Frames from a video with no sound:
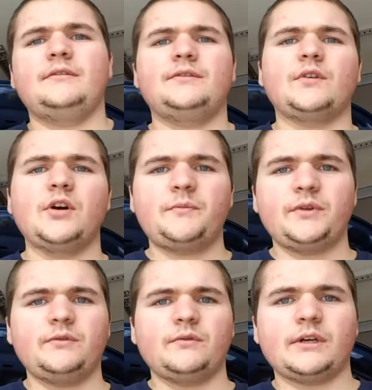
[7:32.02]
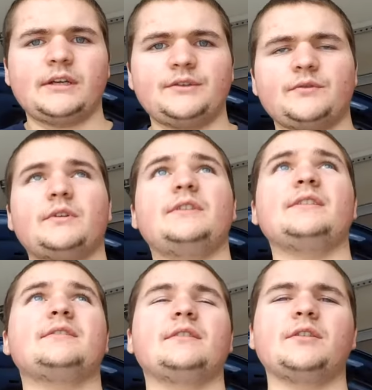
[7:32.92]
So I hope you uh, enjoyed
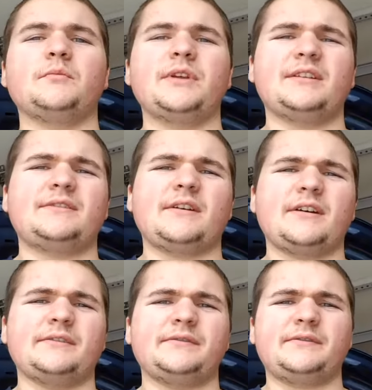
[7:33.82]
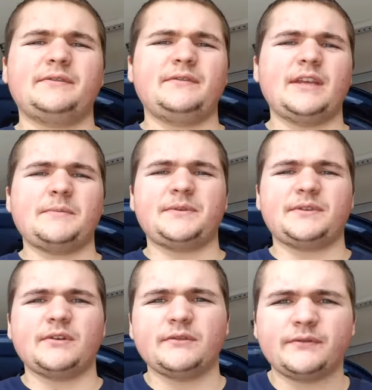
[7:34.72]
this little bit of the
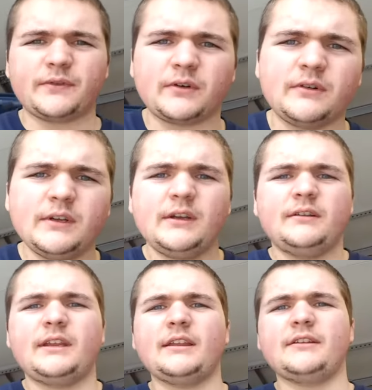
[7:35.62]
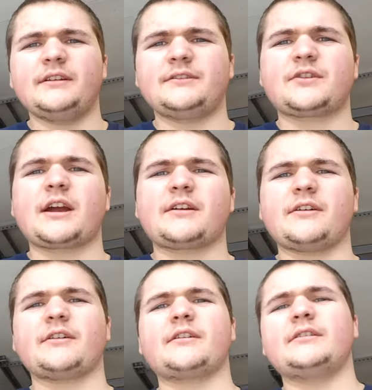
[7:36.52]
episode for Daily to Track
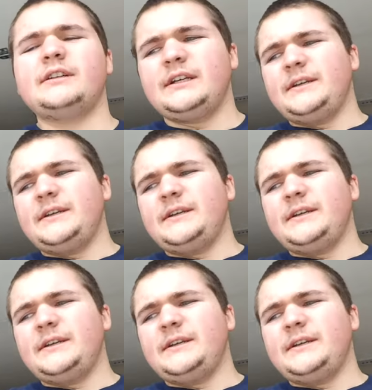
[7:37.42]
Car.